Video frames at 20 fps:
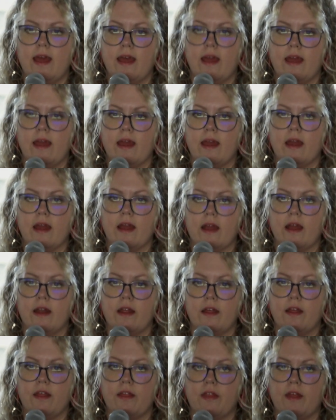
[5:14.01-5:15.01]

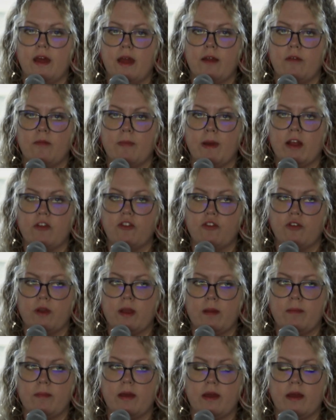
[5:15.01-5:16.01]
and then my
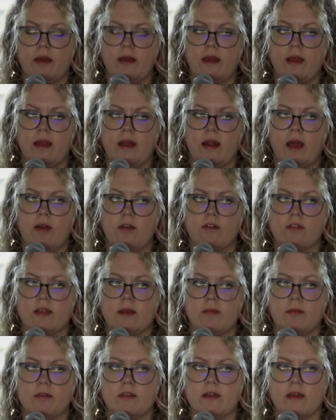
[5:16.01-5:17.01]
treatment, and I was
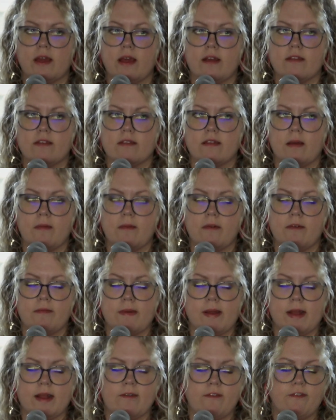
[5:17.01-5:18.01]
able to get some of
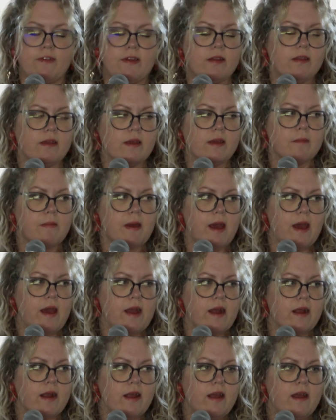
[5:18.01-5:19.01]
my feeling
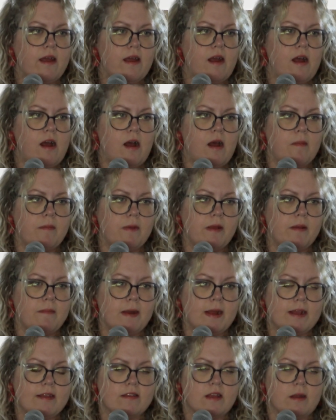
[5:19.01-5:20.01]
back in
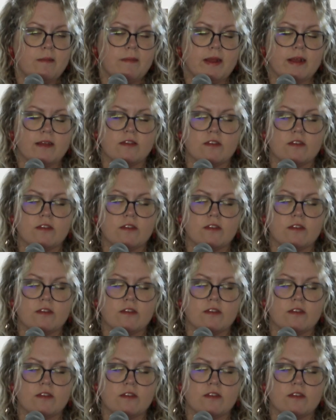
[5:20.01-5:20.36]
my stomach.